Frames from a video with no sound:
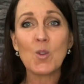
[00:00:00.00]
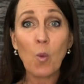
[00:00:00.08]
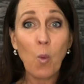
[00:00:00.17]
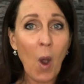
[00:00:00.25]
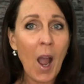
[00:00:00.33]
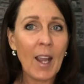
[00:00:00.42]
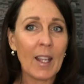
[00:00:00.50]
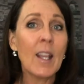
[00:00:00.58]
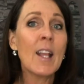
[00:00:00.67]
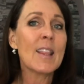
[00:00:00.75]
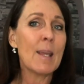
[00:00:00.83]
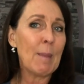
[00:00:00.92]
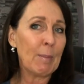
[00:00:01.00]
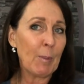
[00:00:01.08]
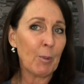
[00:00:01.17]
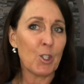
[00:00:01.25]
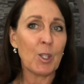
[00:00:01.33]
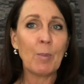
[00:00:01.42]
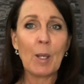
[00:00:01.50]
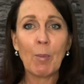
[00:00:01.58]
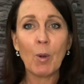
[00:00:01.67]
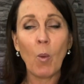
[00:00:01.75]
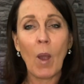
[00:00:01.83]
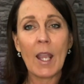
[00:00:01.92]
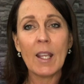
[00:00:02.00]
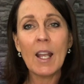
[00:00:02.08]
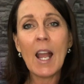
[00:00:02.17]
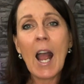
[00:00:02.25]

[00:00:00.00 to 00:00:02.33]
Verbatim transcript: why they may be pushing people away